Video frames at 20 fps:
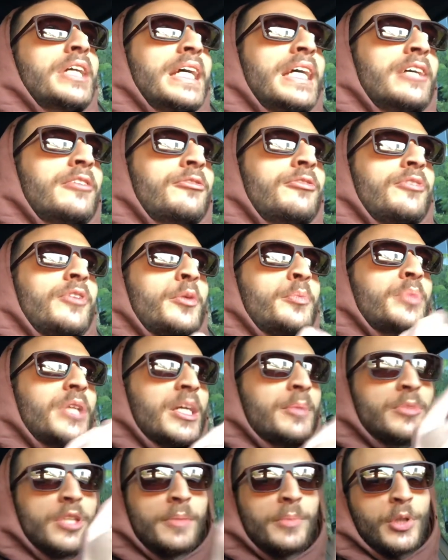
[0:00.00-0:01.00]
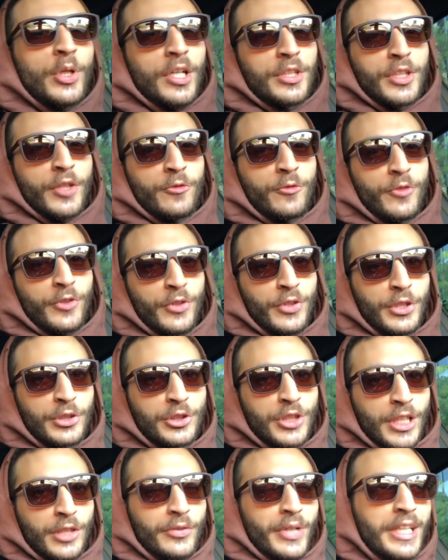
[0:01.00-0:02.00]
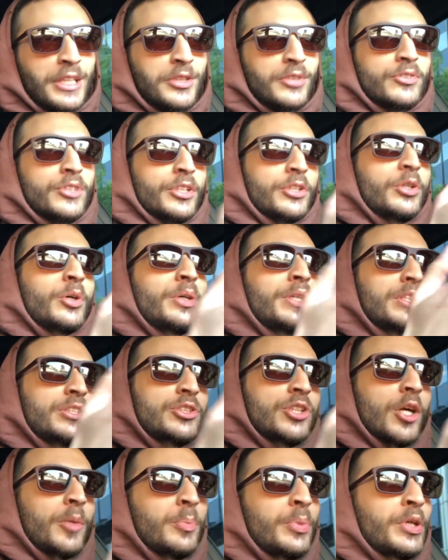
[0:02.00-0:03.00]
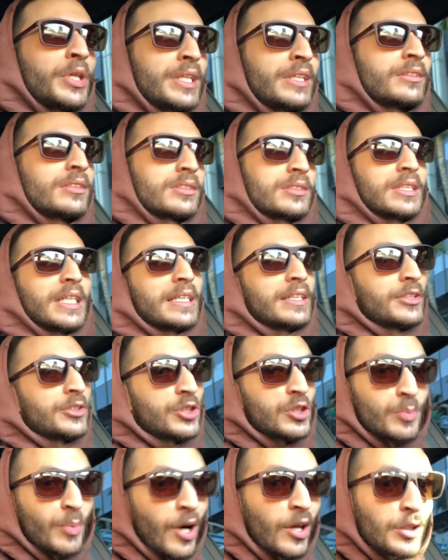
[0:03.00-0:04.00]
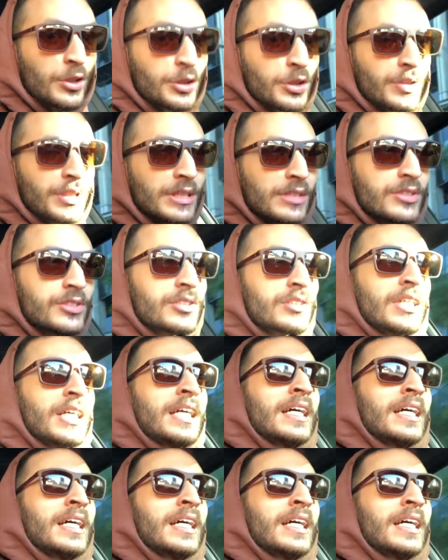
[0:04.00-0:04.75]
if BMW on their further generations are going to start putting slightly smaller grills.